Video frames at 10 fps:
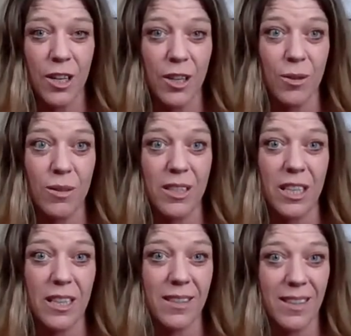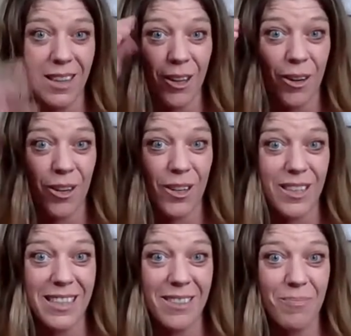You just
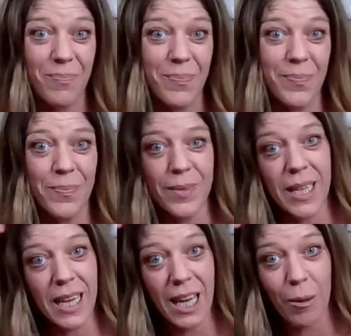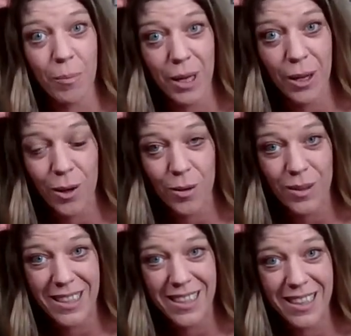learned
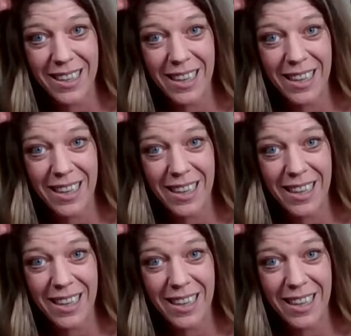compute